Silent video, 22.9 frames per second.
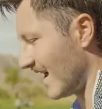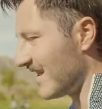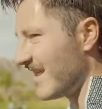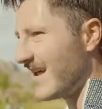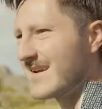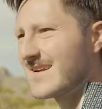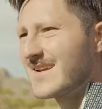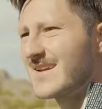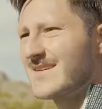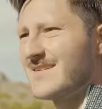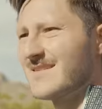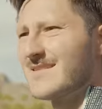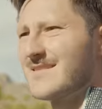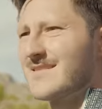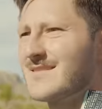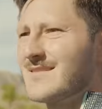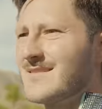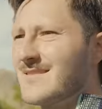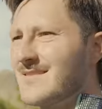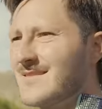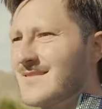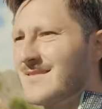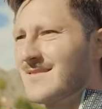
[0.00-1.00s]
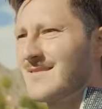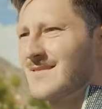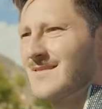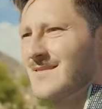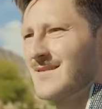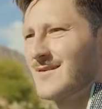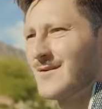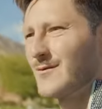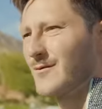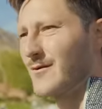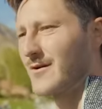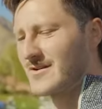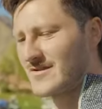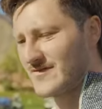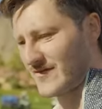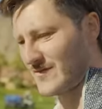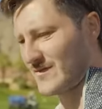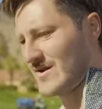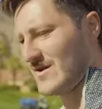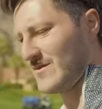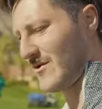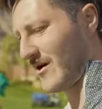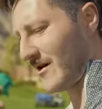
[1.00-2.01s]
I like it. Yeah. Works yeah, for
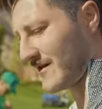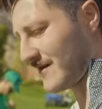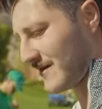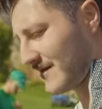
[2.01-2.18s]
me, brother.